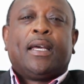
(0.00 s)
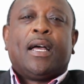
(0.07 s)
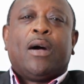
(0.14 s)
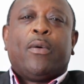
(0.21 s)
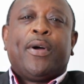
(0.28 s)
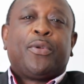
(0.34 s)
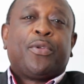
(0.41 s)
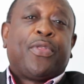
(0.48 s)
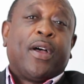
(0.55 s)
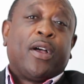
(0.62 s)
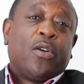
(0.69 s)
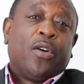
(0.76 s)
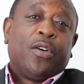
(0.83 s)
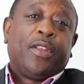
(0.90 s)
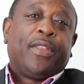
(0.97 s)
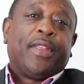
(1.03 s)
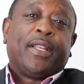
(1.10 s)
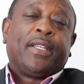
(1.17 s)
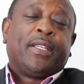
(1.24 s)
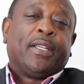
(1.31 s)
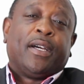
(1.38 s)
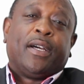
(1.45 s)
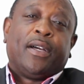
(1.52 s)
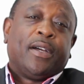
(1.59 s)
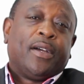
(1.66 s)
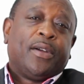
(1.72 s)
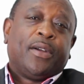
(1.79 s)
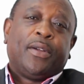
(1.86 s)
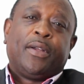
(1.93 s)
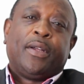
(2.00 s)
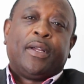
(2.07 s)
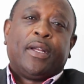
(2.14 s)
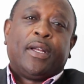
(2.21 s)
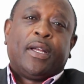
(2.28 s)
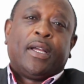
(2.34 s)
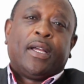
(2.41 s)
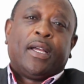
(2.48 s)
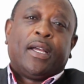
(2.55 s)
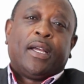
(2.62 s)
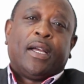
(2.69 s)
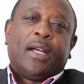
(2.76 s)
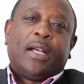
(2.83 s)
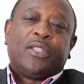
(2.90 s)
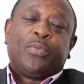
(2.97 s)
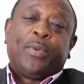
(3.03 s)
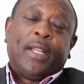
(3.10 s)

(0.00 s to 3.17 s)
I want to thank God that as